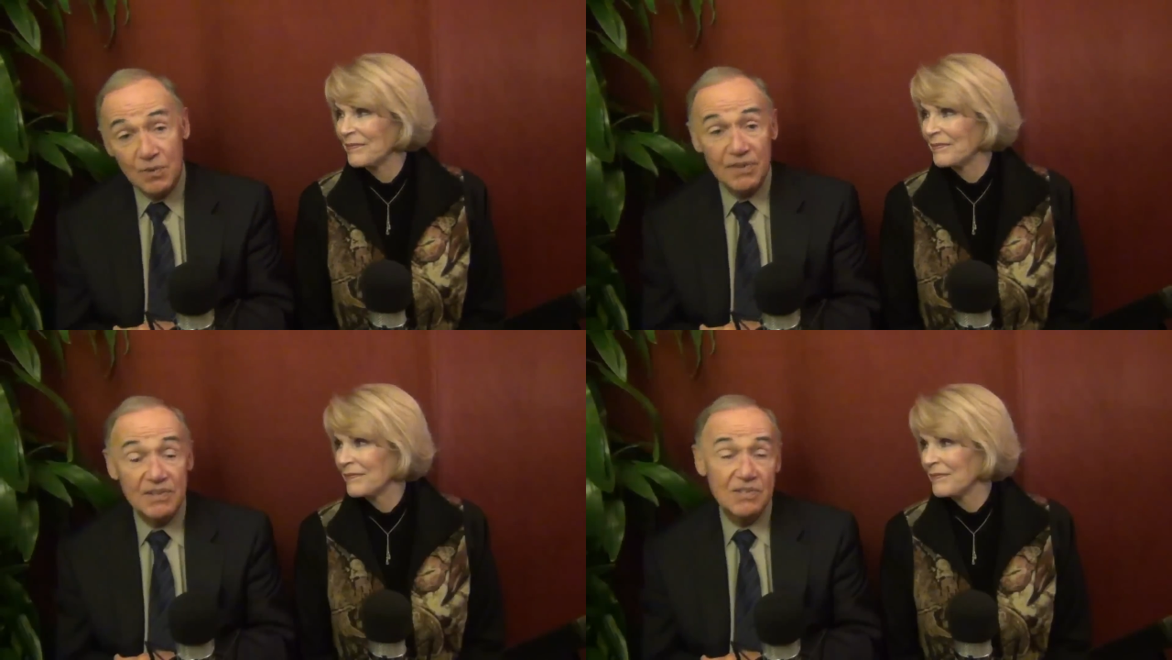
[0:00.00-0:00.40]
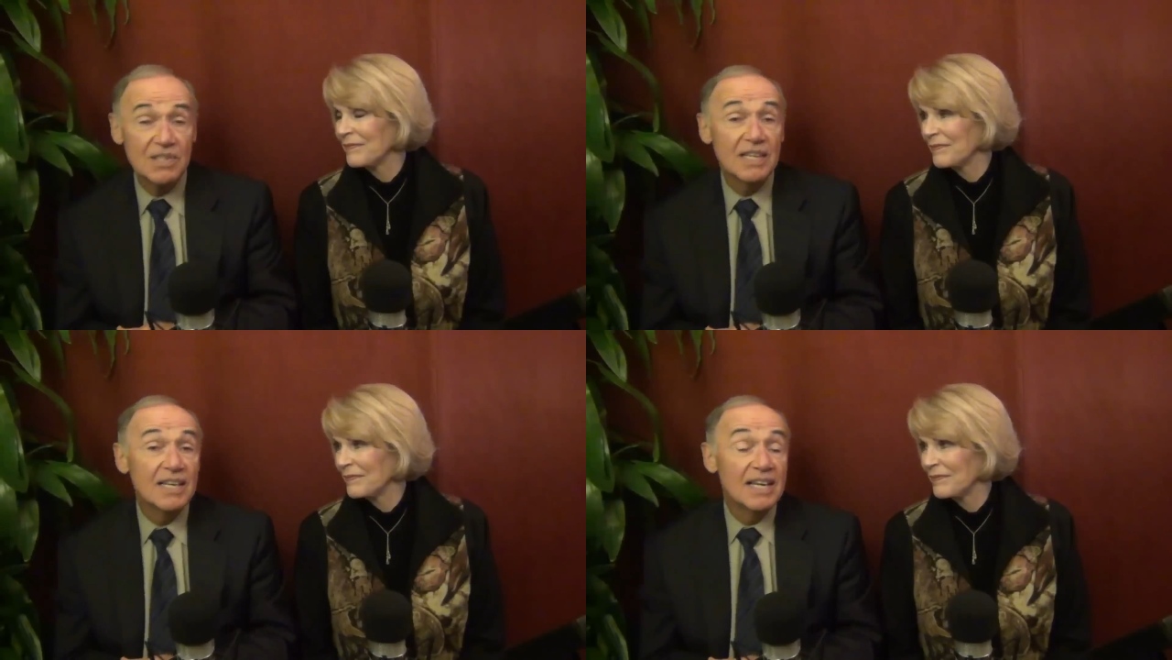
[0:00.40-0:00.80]
Speaker 1: with
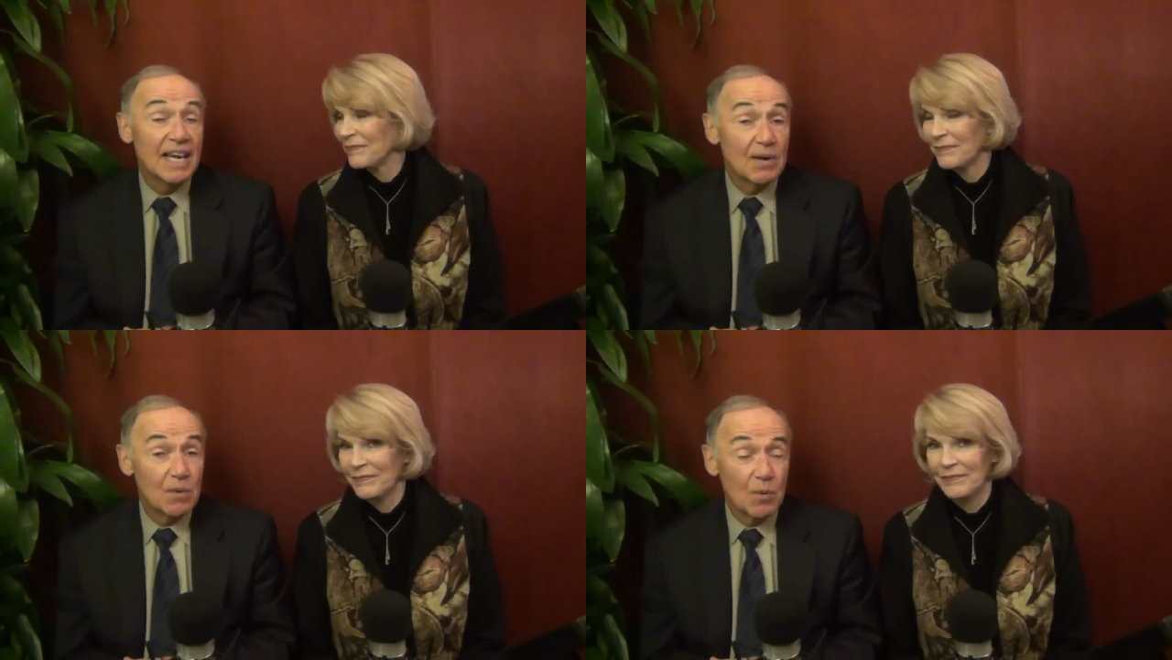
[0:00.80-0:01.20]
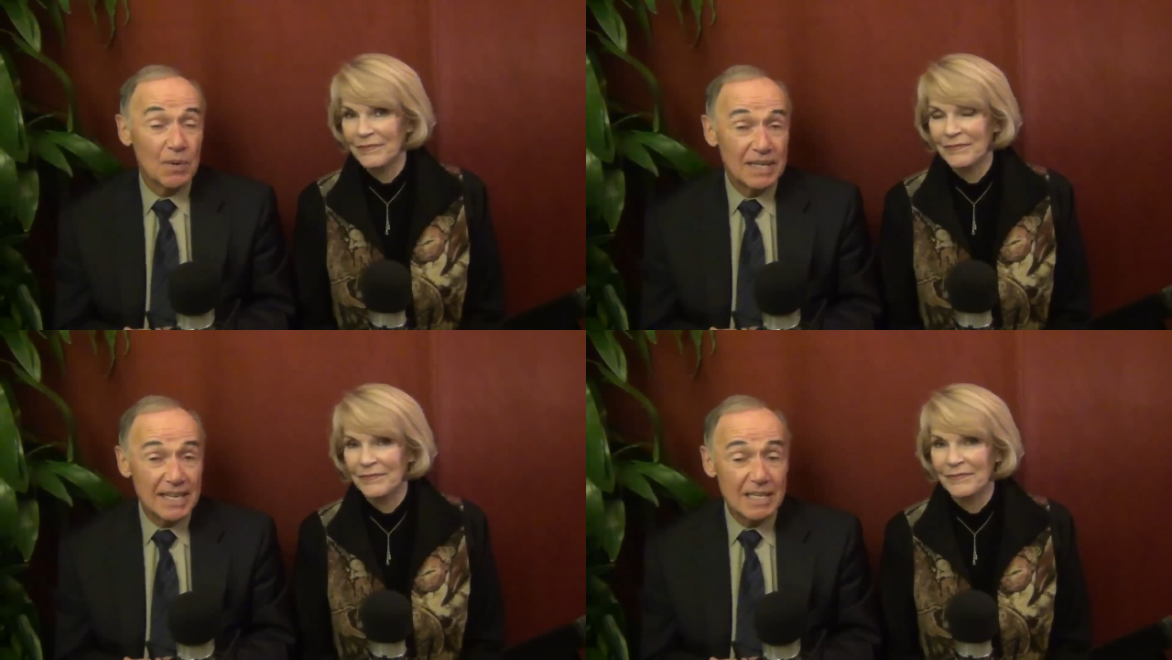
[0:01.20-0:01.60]
us, and where
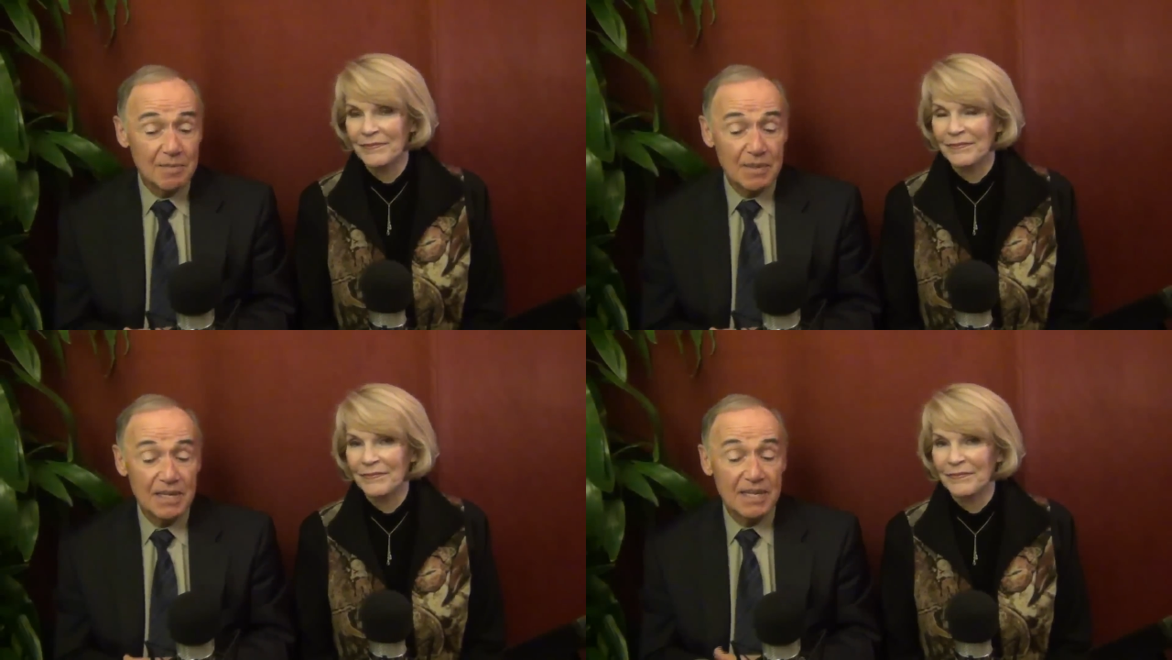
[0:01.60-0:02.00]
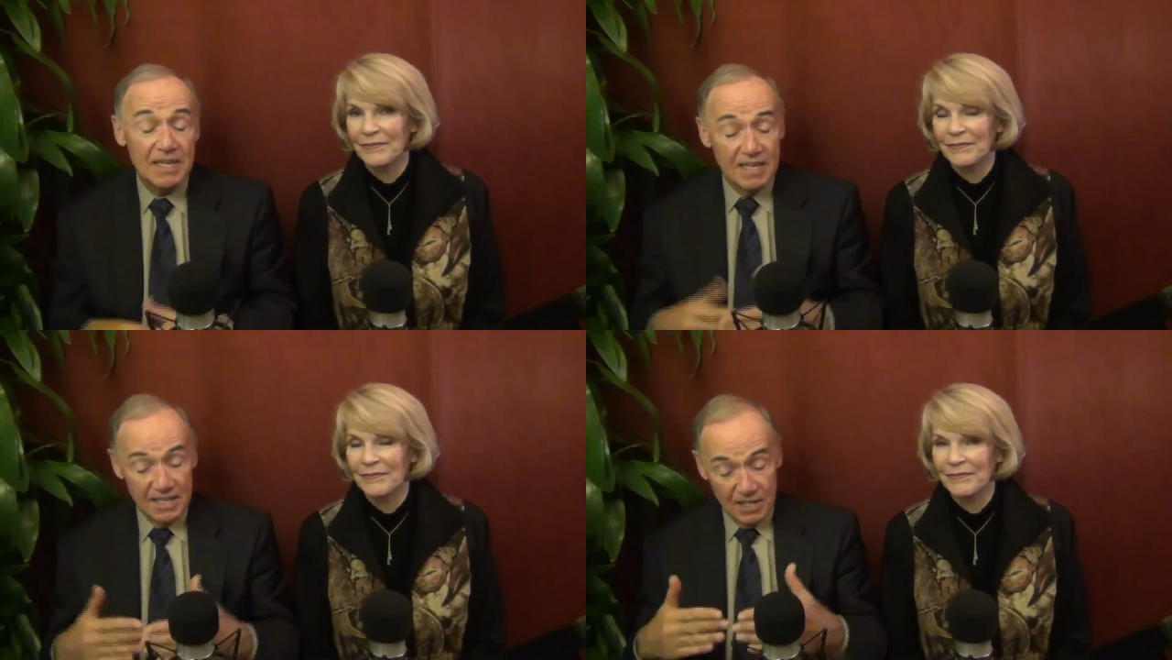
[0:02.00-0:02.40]
we need to
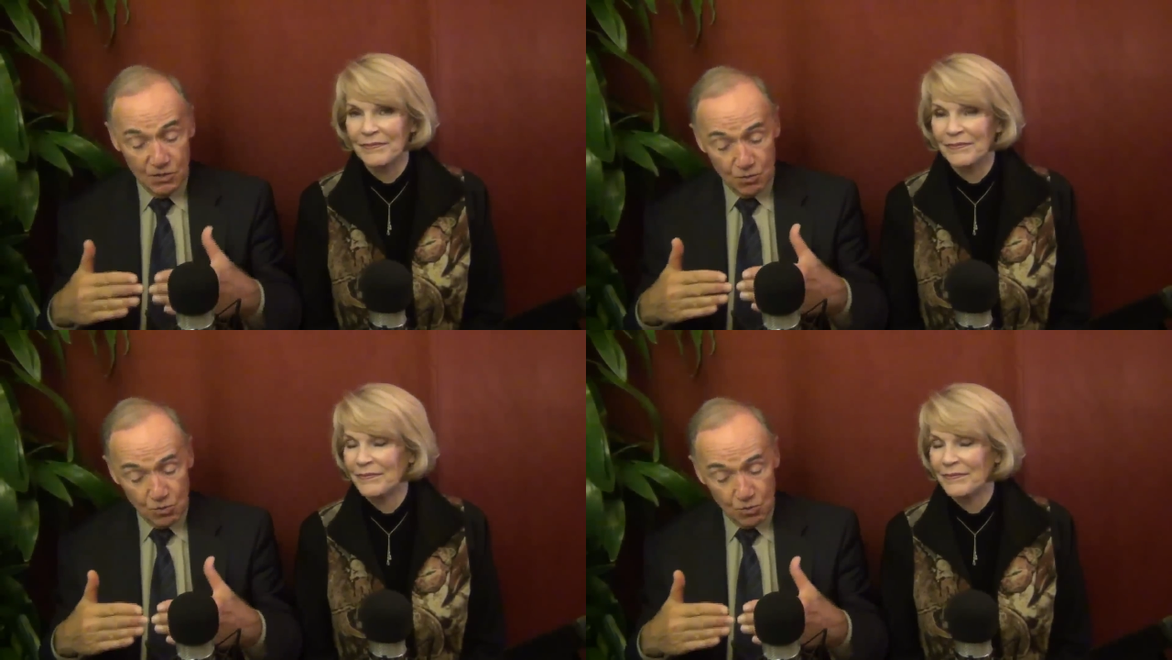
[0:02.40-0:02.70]
be is